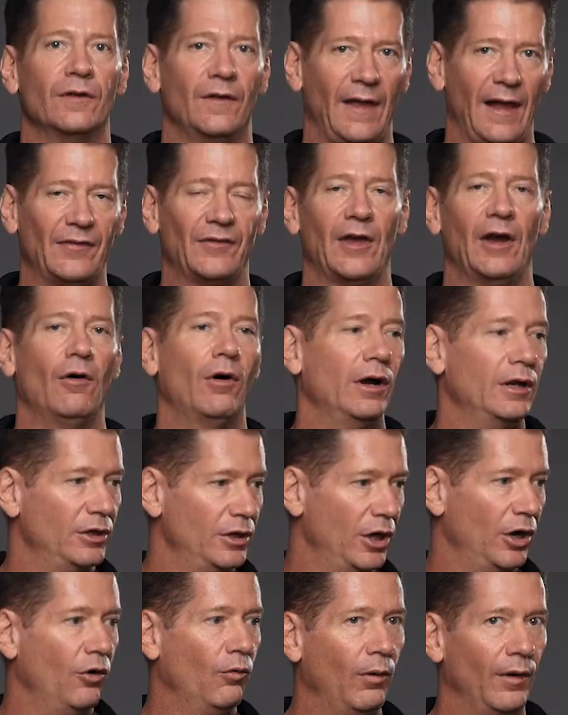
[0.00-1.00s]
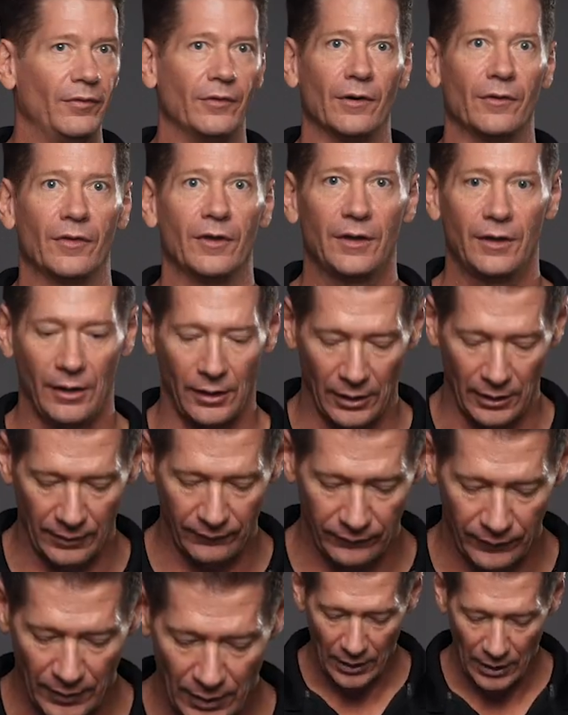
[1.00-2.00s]
and that's how I know what they're thinking
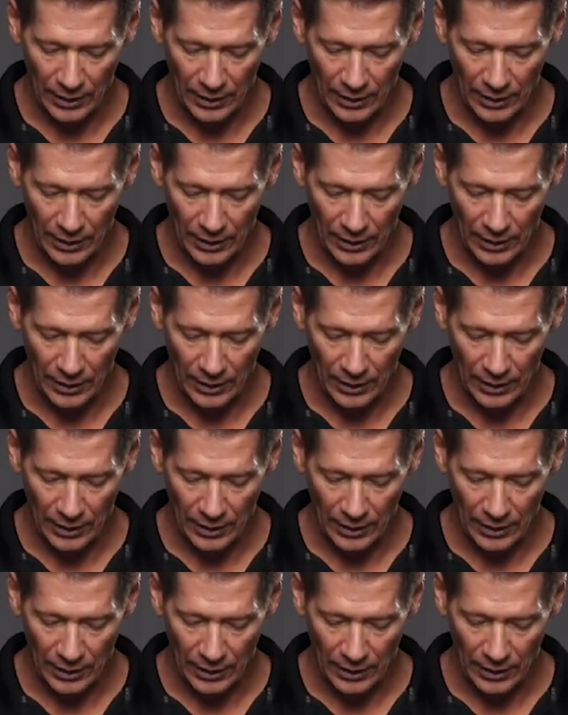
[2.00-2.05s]
of.